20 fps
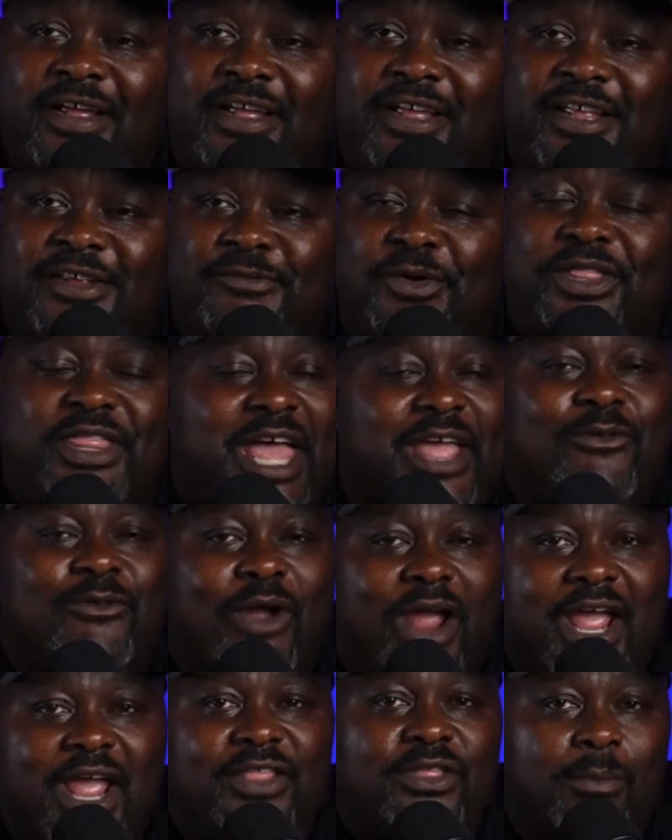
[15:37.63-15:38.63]
when they
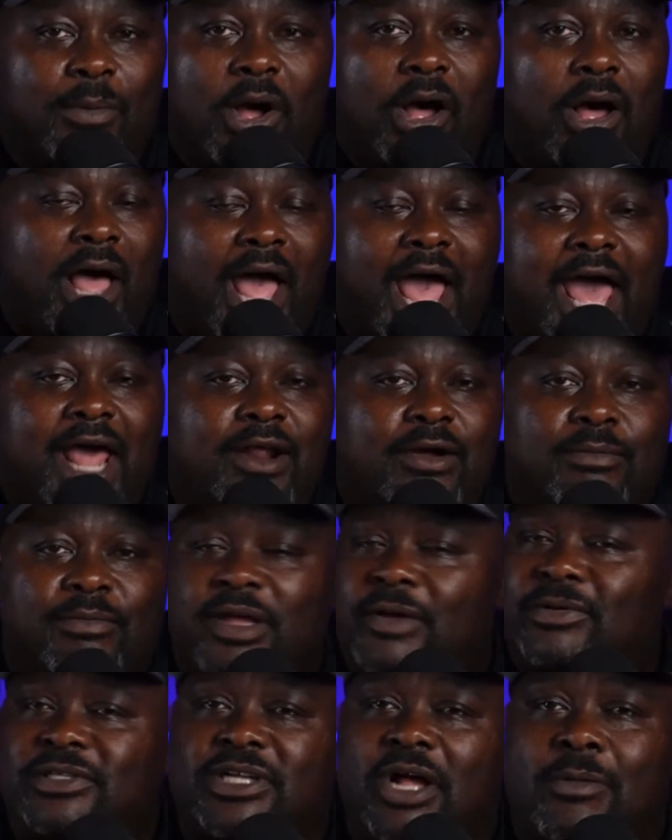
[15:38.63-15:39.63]
ran the ball at him,
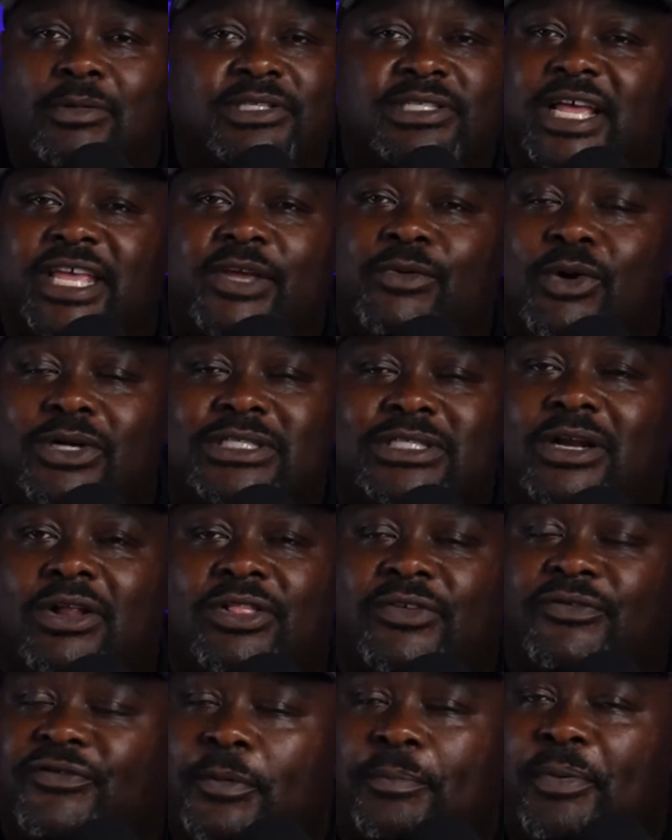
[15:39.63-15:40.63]
it was almost like he wasn't on
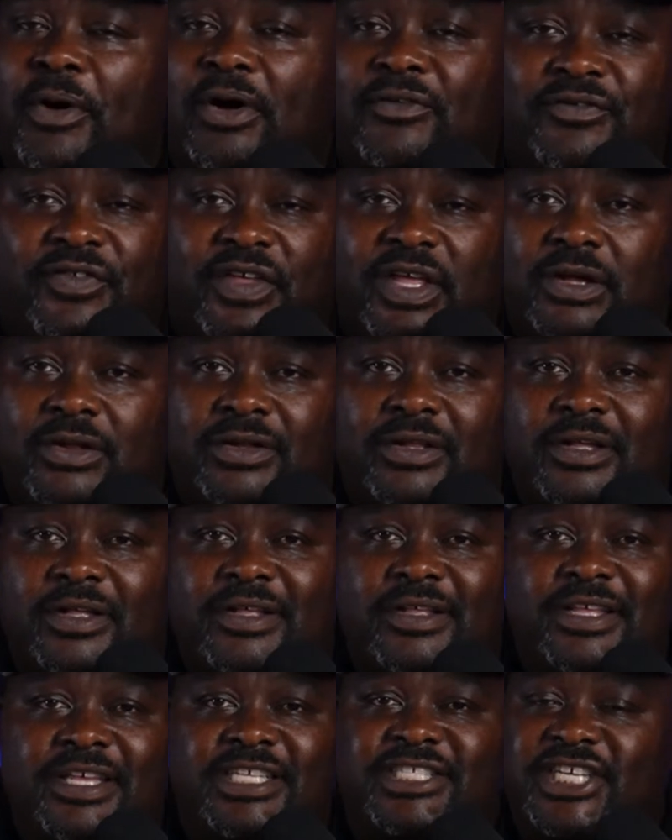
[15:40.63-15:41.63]
the football field.
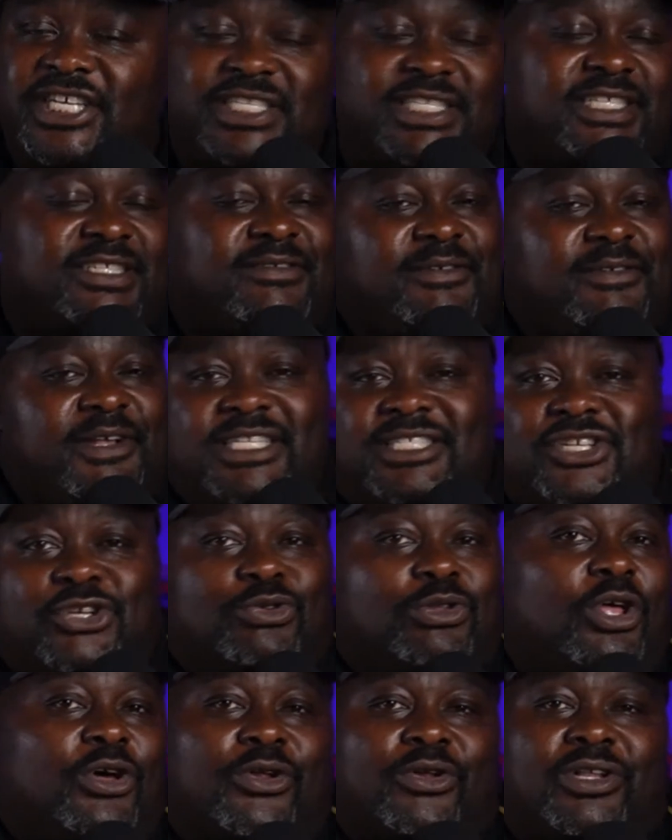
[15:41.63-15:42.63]
He's too
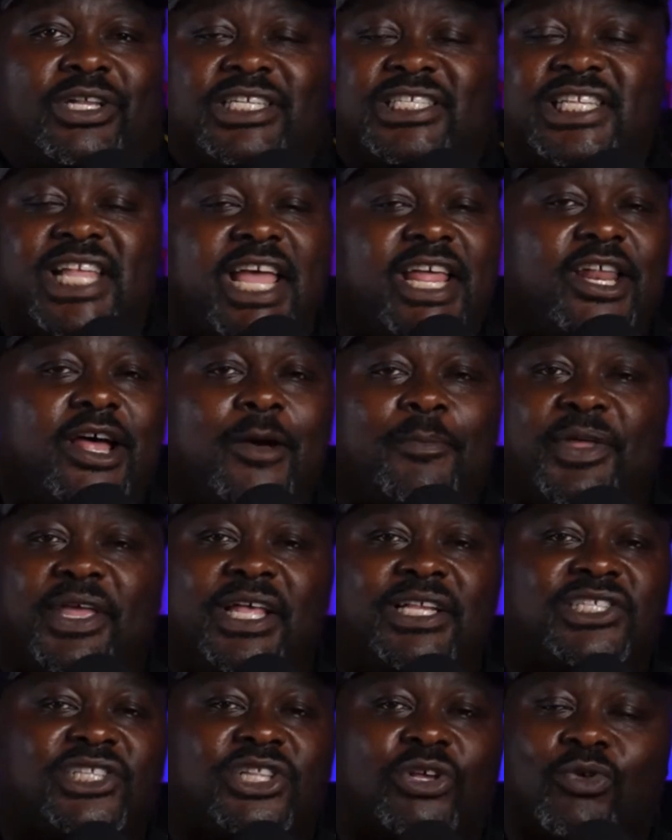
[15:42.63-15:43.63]
little to stand up
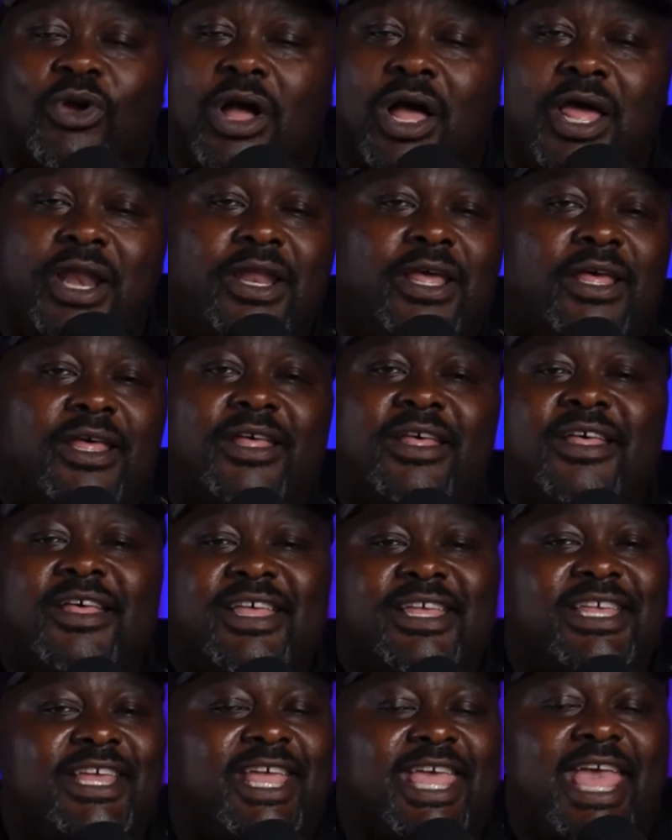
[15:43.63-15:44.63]
against the run.
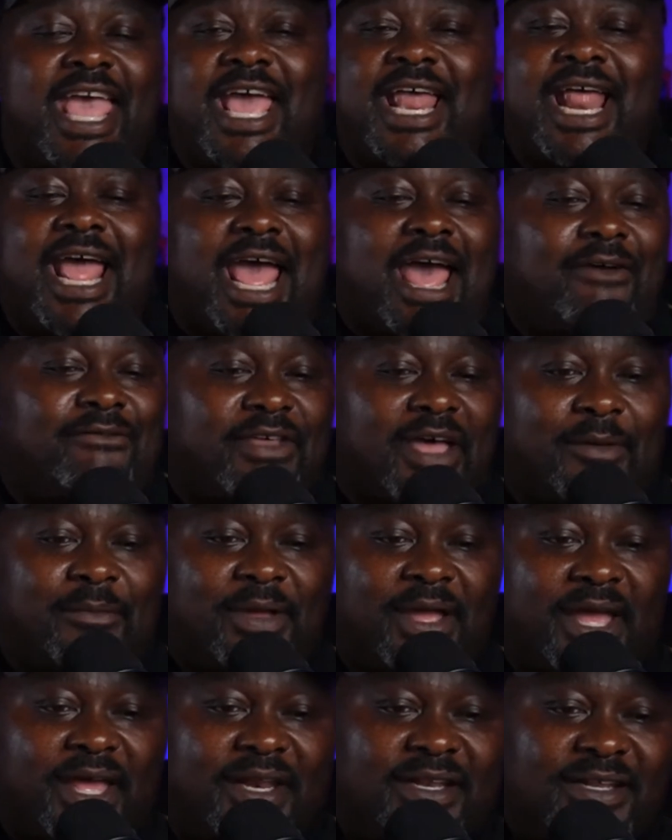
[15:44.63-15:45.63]
You can't have that,
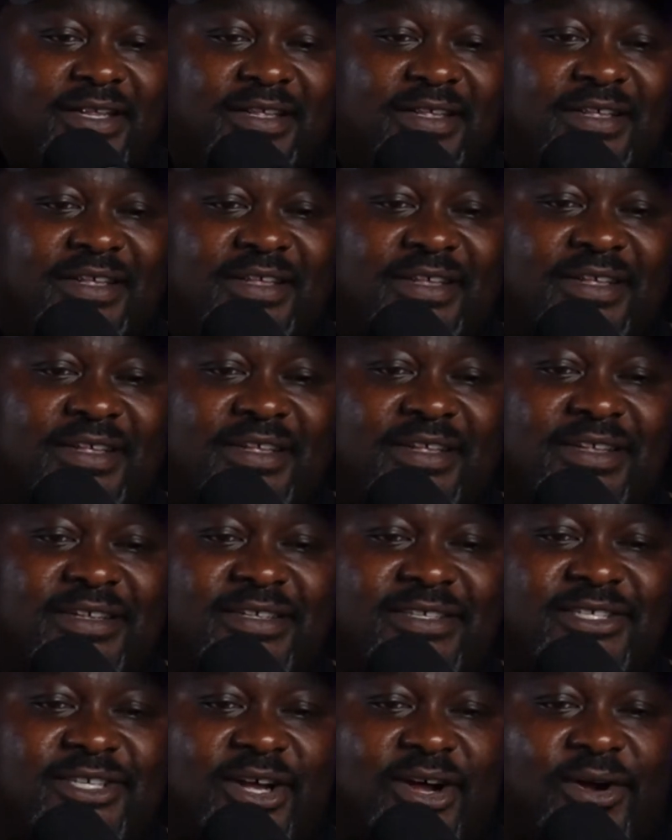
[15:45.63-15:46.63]
man.
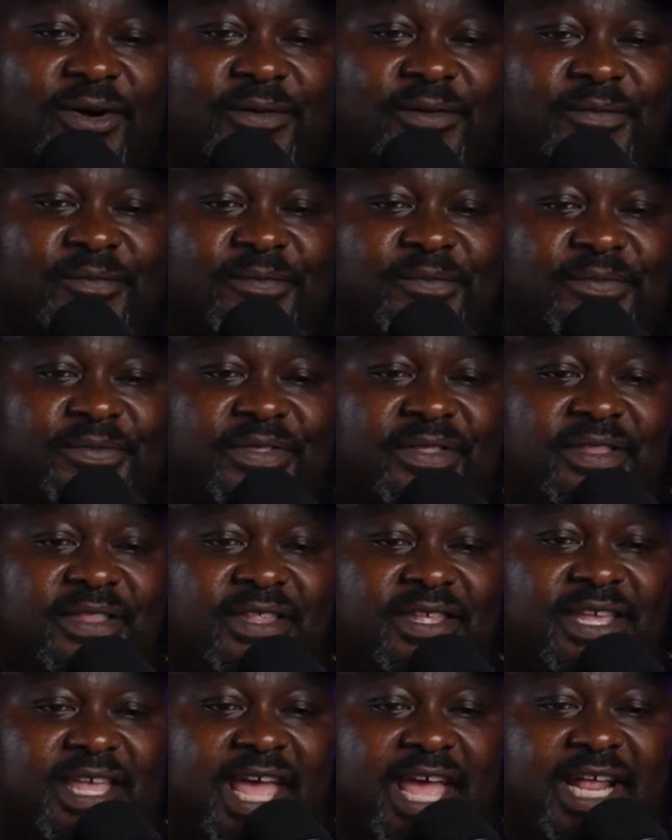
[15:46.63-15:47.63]
So
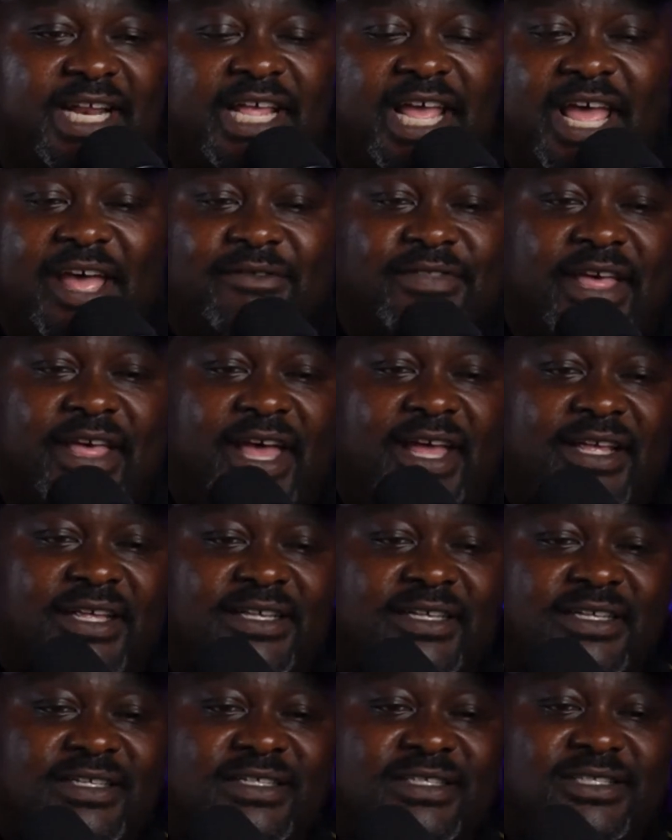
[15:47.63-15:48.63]
you can't have that.
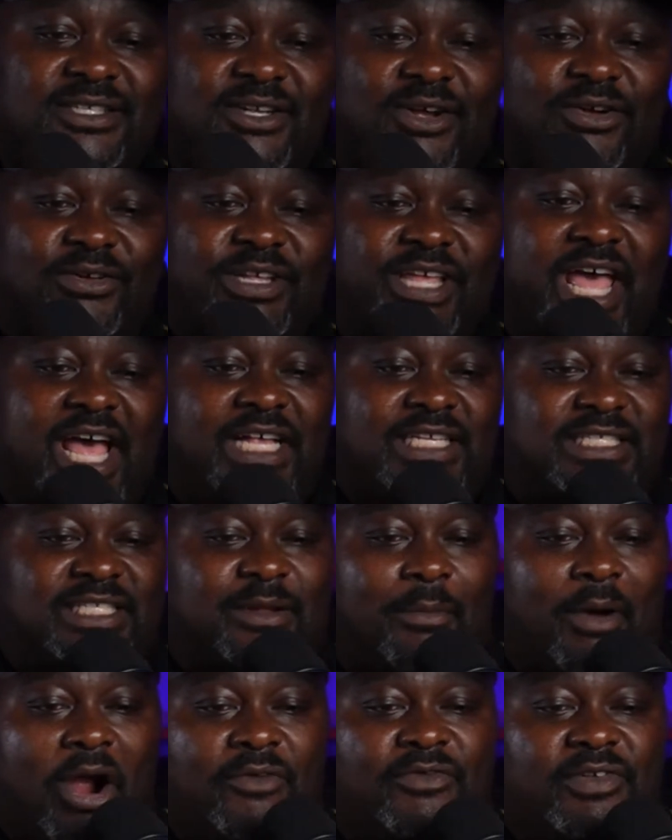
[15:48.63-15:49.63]
So yes,
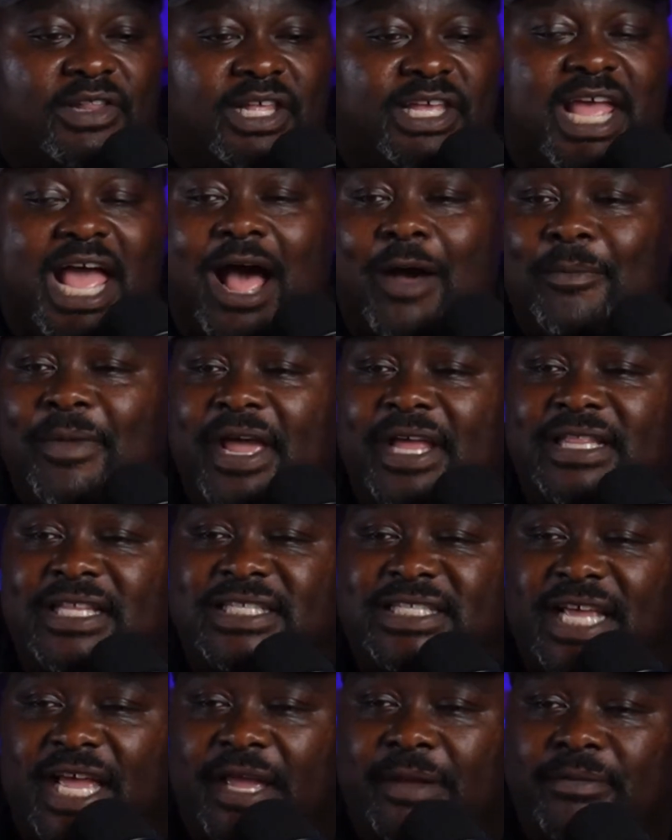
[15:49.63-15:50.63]
DeMarvin Leal made the
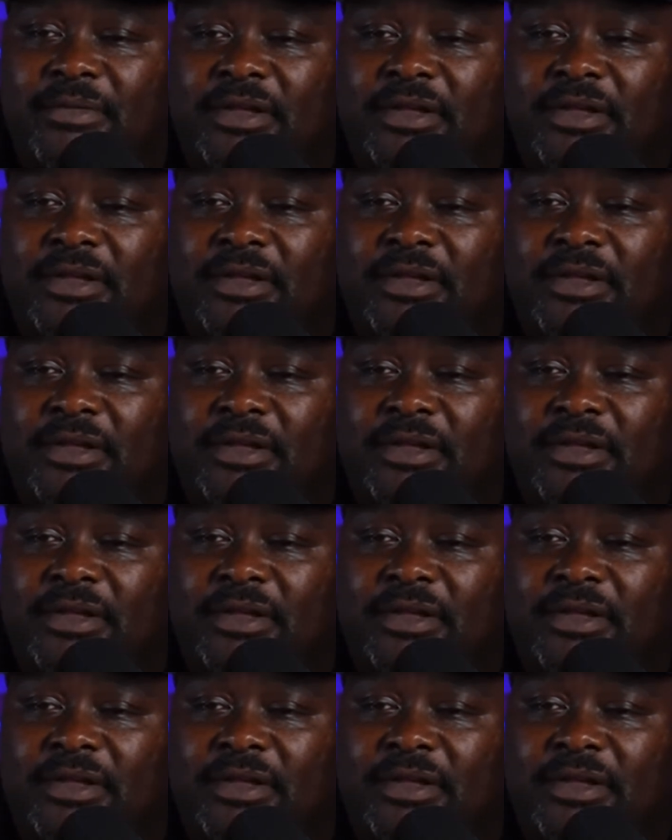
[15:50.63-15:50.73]
team.